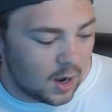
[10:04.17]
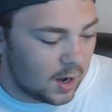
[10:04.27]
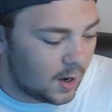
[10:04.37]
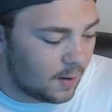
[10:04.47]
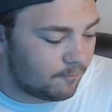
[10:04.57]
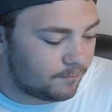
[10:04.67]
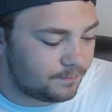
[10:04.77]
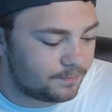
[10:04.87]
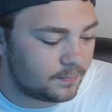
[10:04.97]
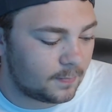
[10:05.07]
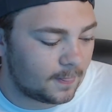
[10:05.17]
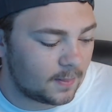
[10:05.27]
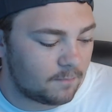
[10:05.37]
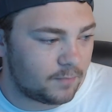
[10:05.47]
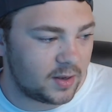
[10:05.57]

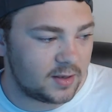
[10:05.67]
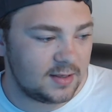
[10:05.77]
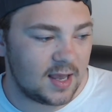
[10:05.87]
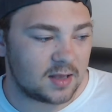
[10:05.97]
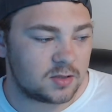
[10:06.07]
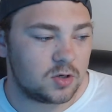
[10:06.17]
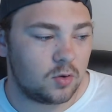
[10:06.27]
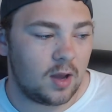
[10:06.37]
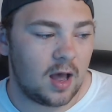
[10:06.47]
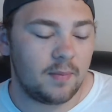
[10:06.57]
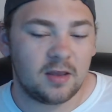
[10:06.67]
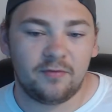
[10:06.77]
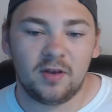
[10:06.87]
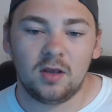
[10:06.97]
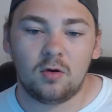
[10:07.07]
But yeah, so I'll make a
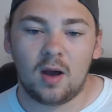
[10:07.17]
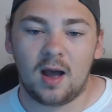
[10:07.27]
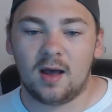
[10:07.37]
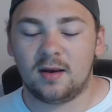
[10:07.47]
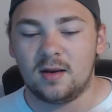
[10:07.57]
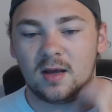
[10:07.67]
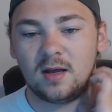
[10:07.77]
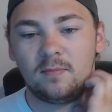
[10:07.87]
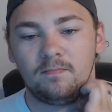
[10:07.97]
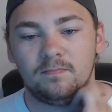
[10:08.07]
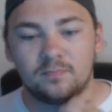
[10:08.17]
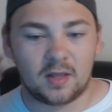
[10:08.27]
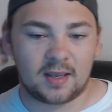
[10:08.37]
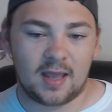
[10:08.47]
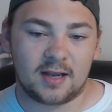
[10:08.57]
video on
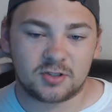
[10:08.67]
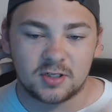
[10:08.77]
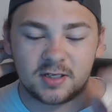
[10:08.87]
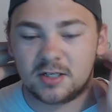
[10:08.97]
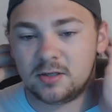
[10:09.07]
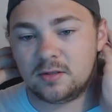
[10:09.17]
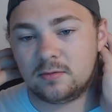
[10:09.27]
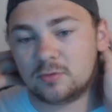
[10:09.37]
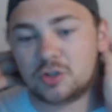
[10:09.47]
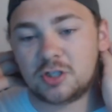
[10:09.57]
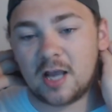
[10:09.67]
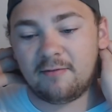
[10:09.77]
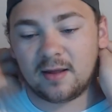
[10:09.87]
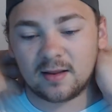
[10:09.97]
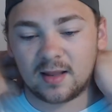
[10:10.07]
like actually
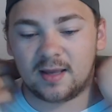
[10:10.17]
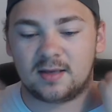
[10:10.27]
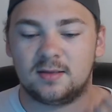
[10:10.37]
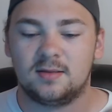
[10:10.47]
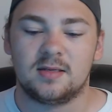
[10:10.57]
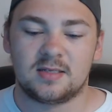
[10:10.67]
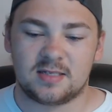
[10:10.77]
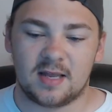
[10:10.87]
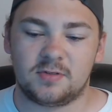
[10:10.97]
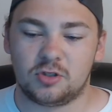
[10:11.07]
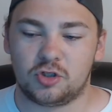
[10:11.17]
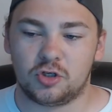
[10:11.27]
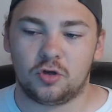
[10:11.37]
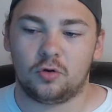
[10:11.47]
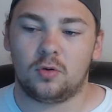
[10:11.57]
shaving, like the steps you should
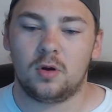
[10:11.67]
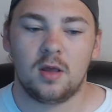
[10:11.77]
do.